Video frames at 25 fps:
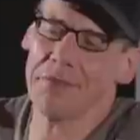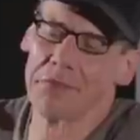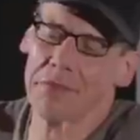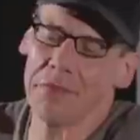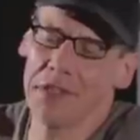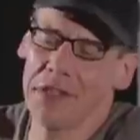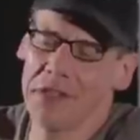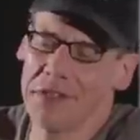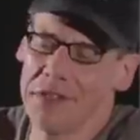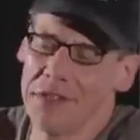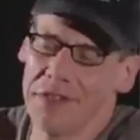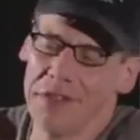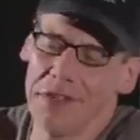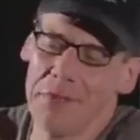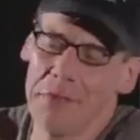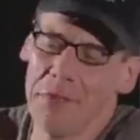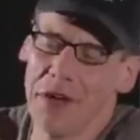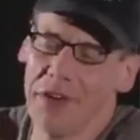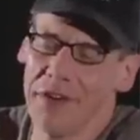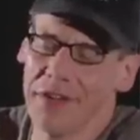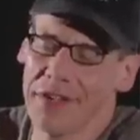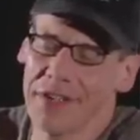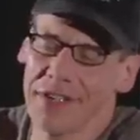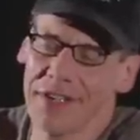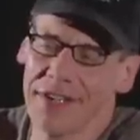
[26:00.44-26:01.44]
the
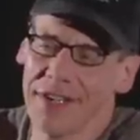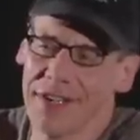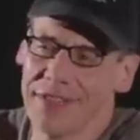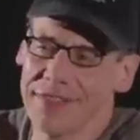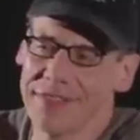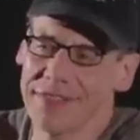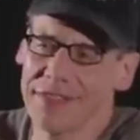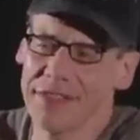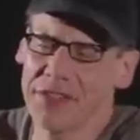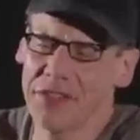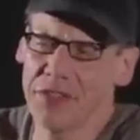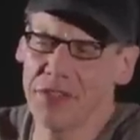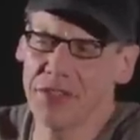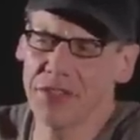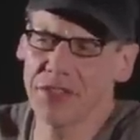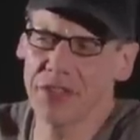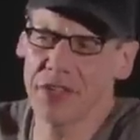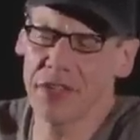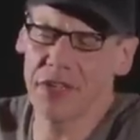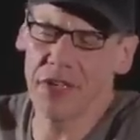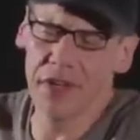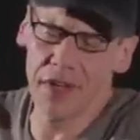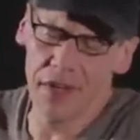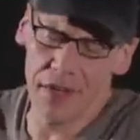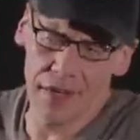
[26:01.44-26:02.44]
American
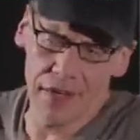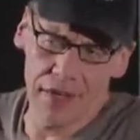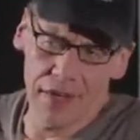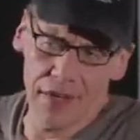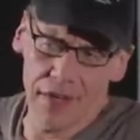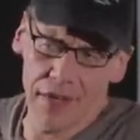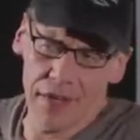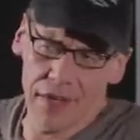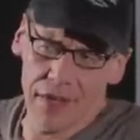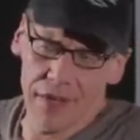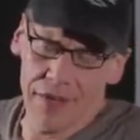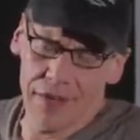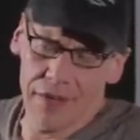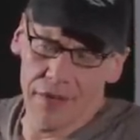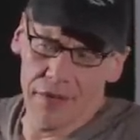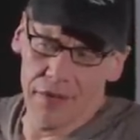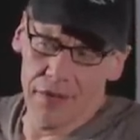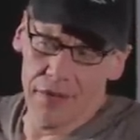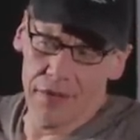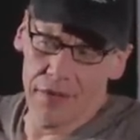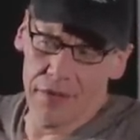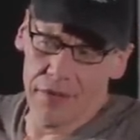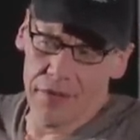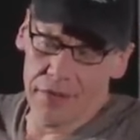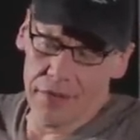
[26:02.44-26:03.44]
Constitution,
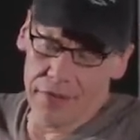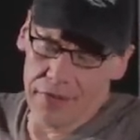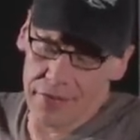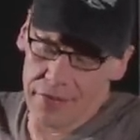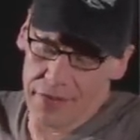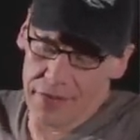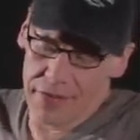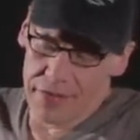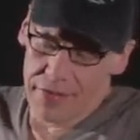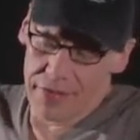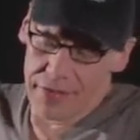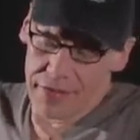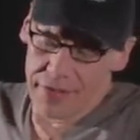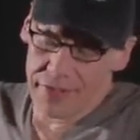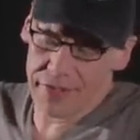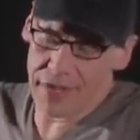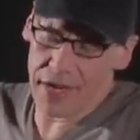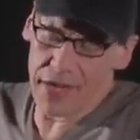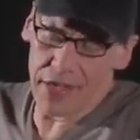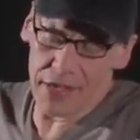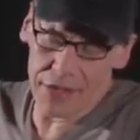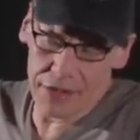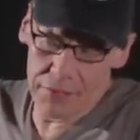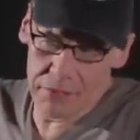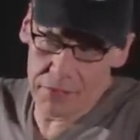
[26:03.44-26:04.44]
the
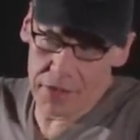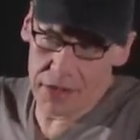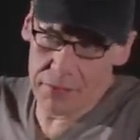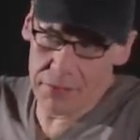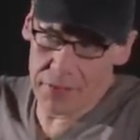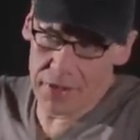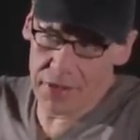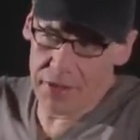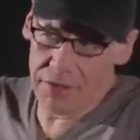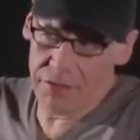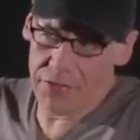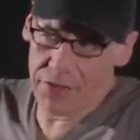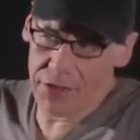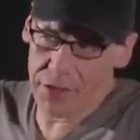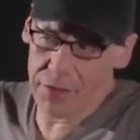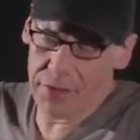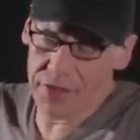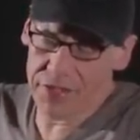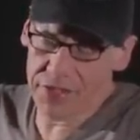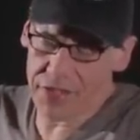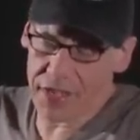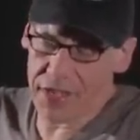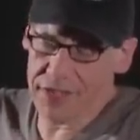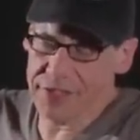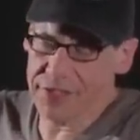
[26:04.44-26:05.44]
Second Amendment of the
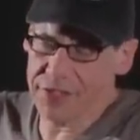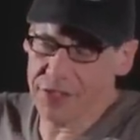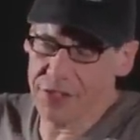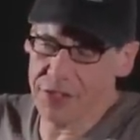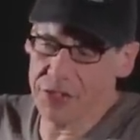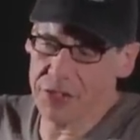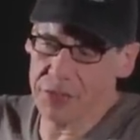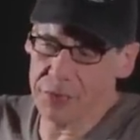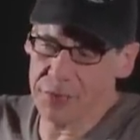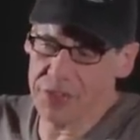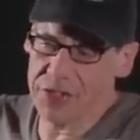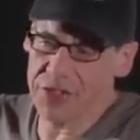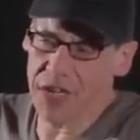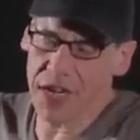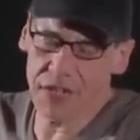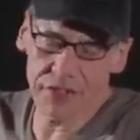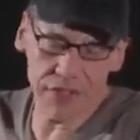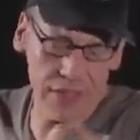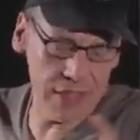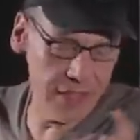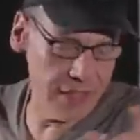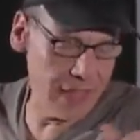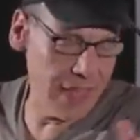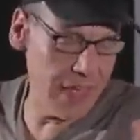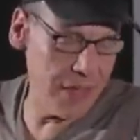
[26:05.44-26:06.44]
U.S. Constitution, which
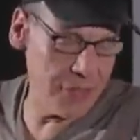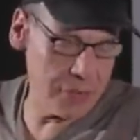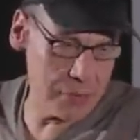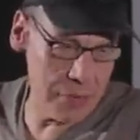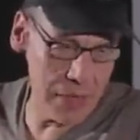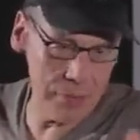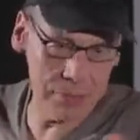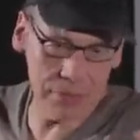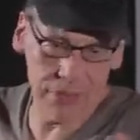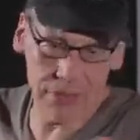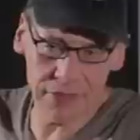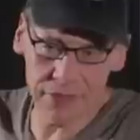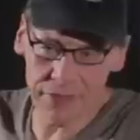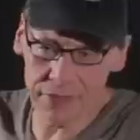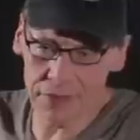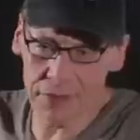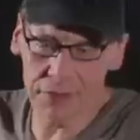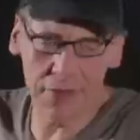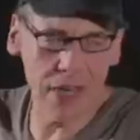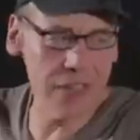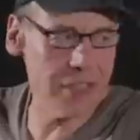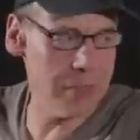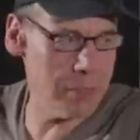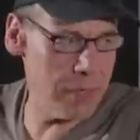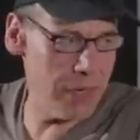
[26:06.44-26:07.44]
actually allows people the
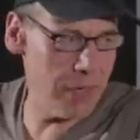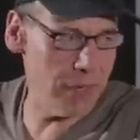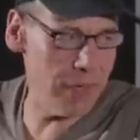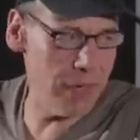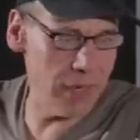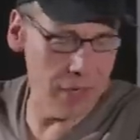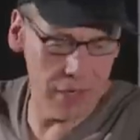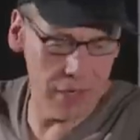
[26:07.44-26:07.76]
right to bear